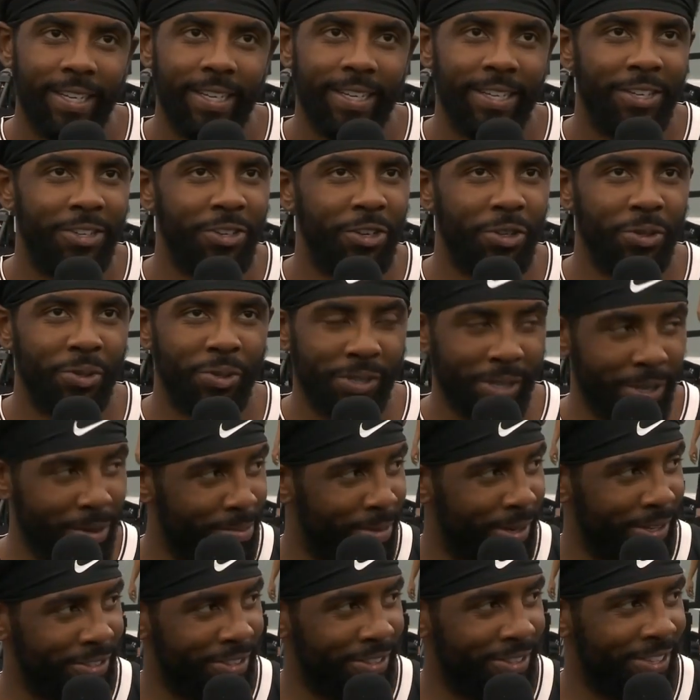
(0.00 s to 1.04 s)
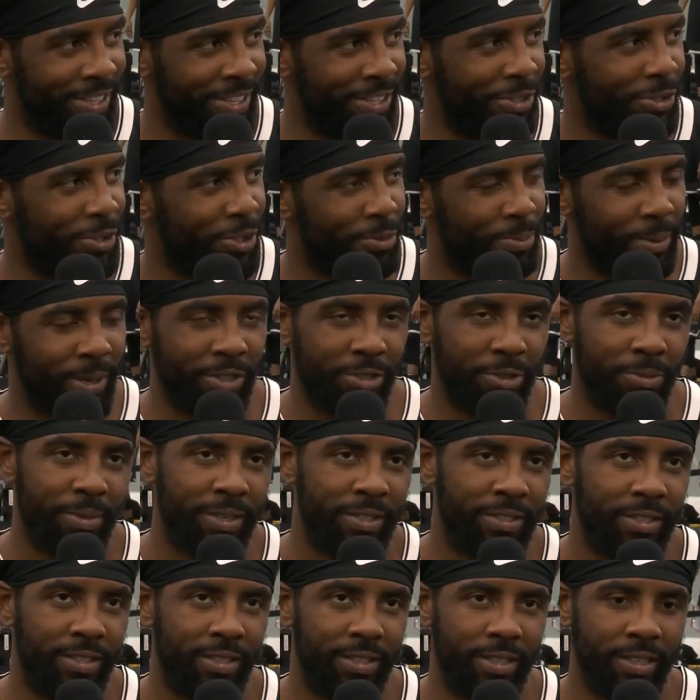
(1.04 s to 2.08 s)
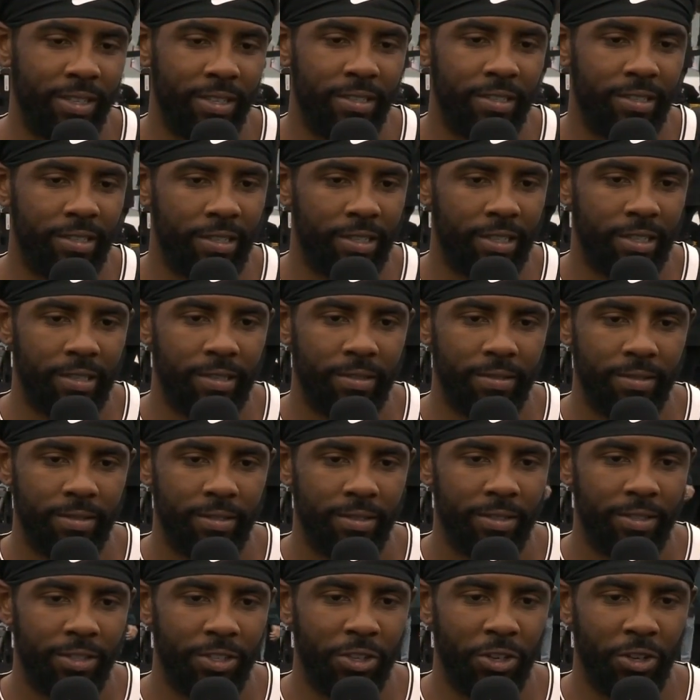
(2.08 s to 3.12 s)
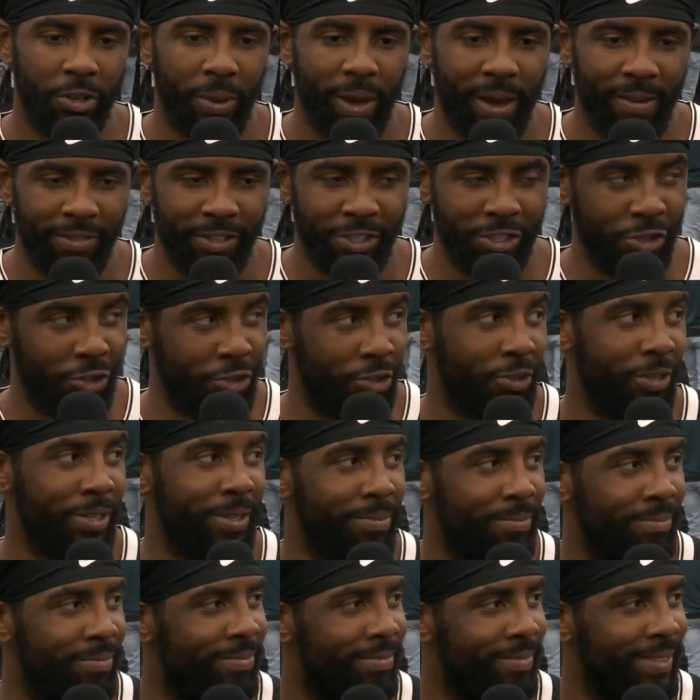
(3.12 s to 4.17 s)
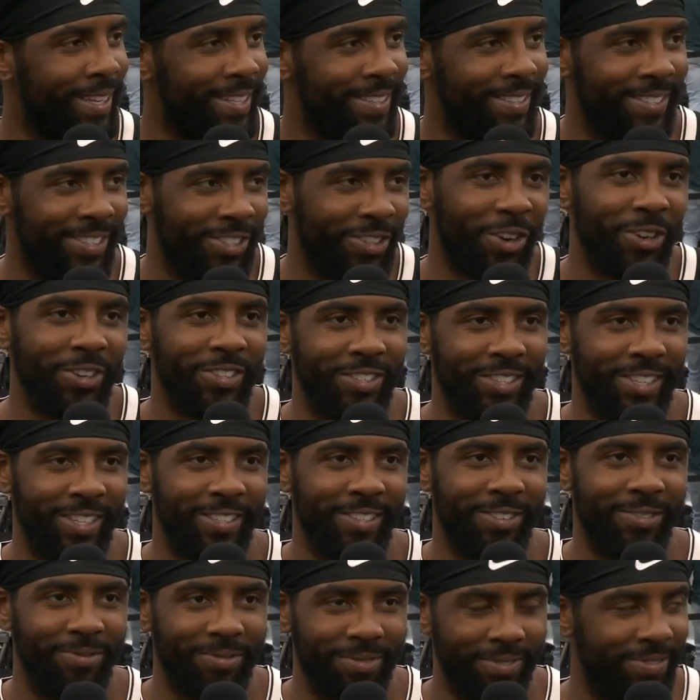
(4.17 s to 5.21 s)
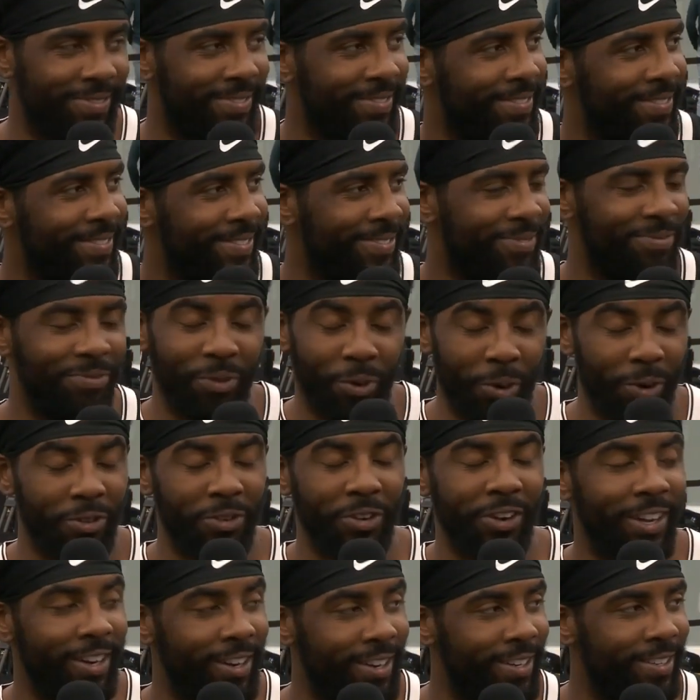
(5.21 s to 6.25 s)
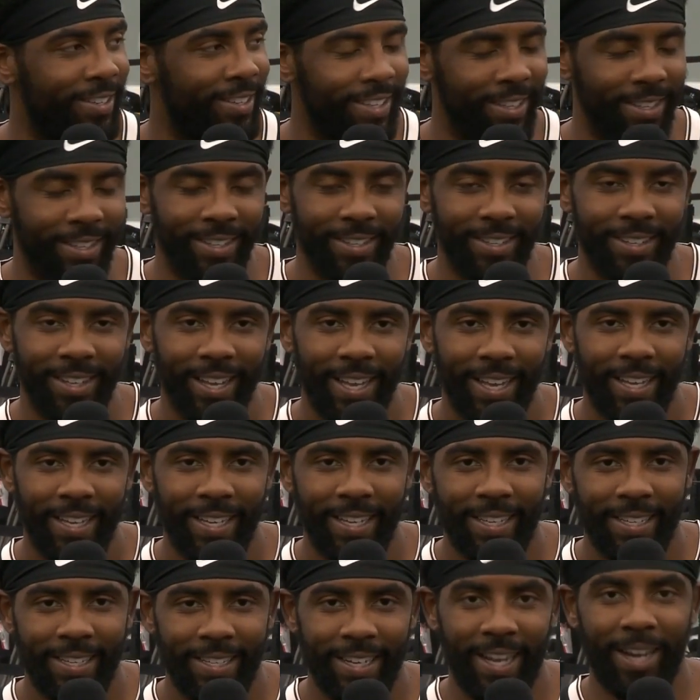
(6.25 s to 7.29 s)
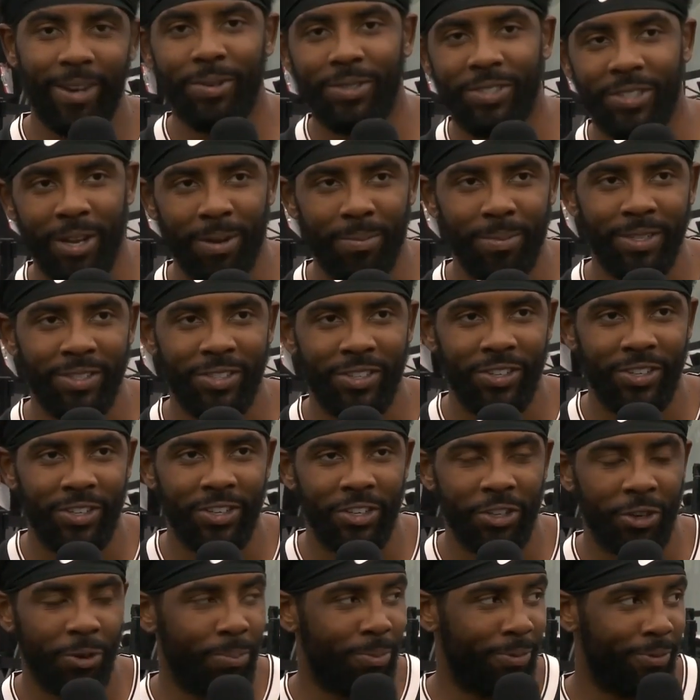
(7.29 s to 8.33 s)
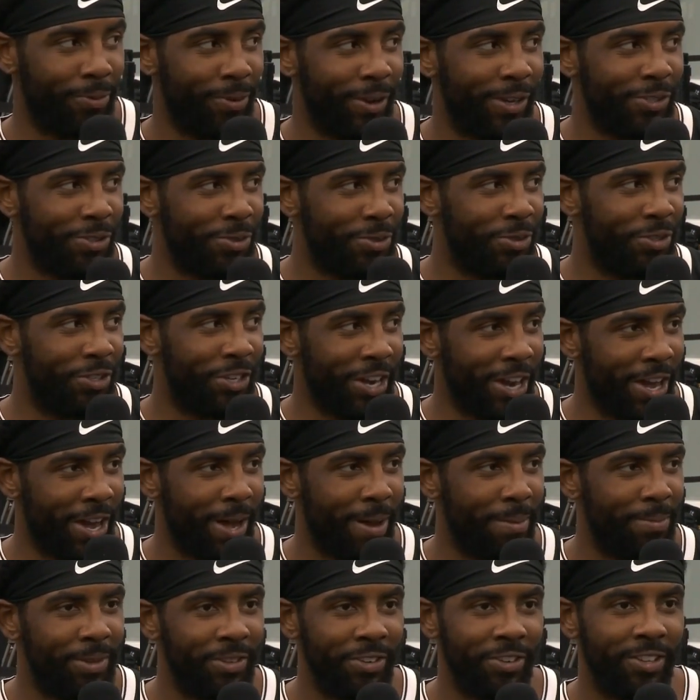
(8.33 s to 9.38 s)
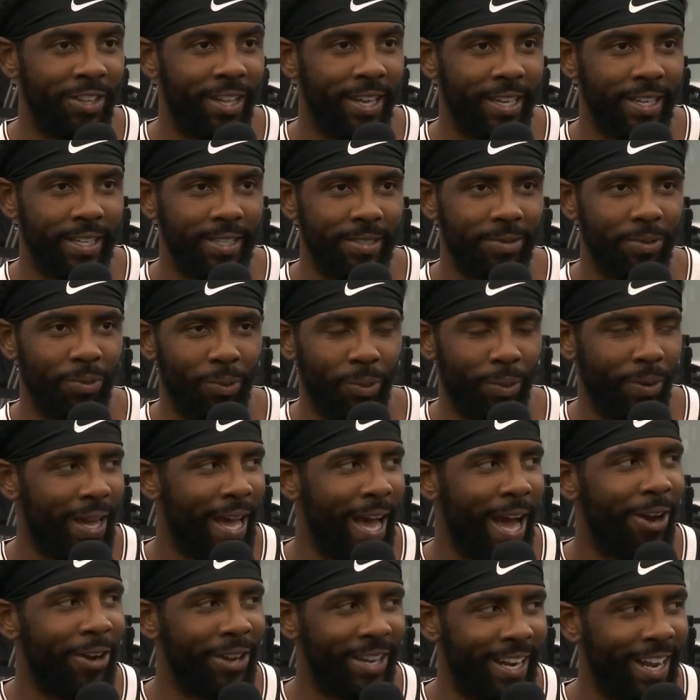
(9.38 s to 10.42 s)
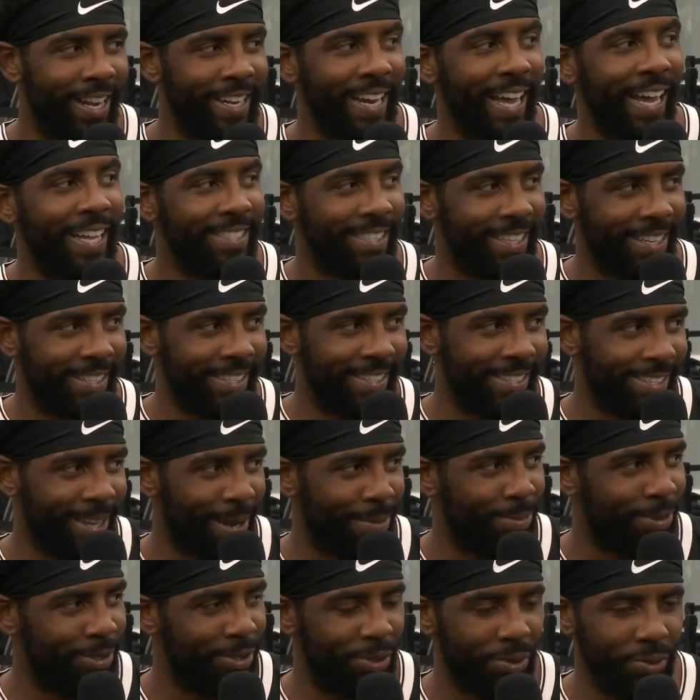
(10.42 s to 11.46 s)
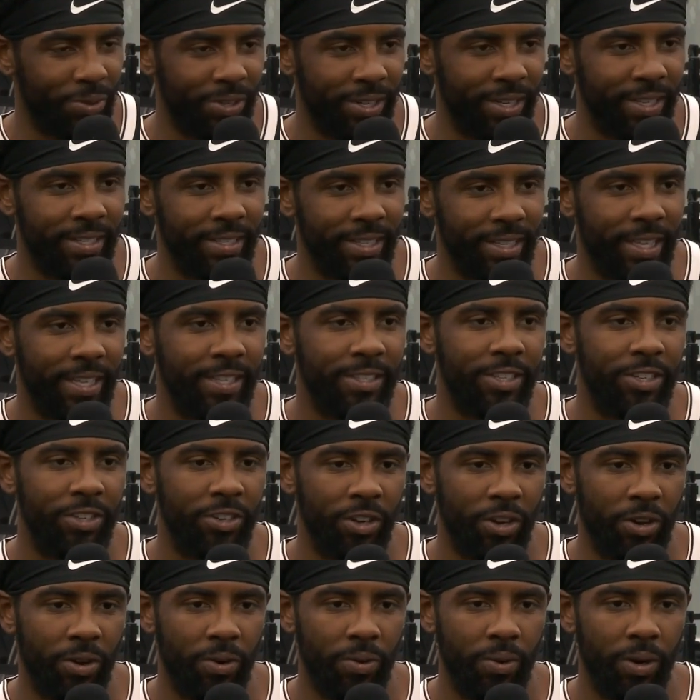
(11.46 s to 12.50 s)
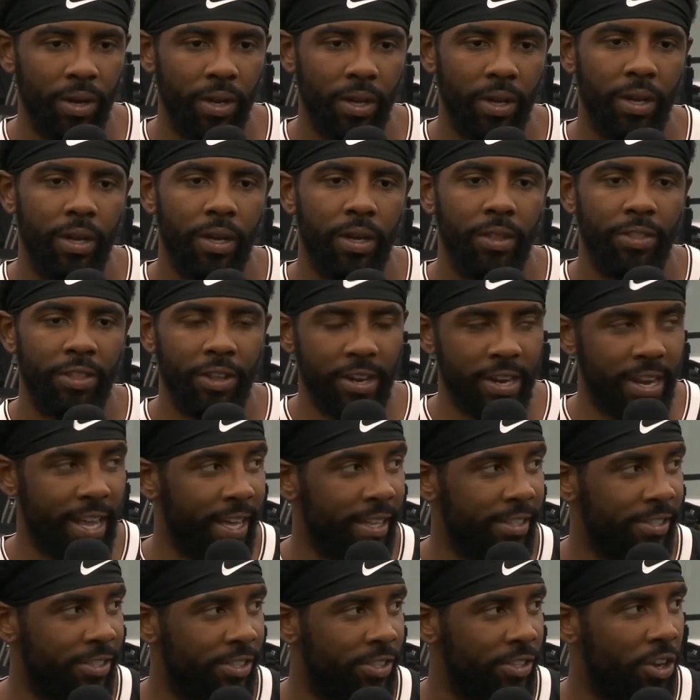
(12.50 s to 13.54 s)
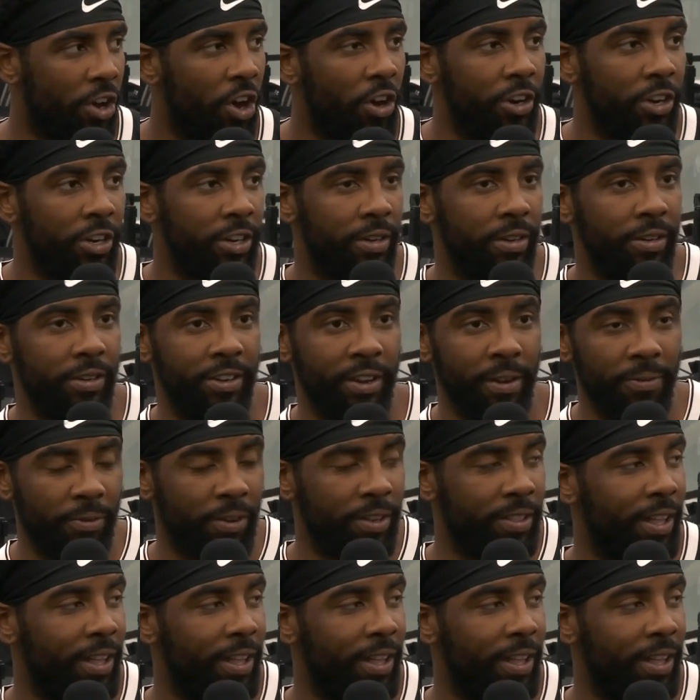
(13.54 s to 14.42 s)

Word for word: you know, you see a bunch of things, you experience a bunch of things, and then, you know, you have this dream that starts as a fourth grader, and now it's coming to your professional job, and you're like, how could I not take this opportunity to get to know the Nets on a different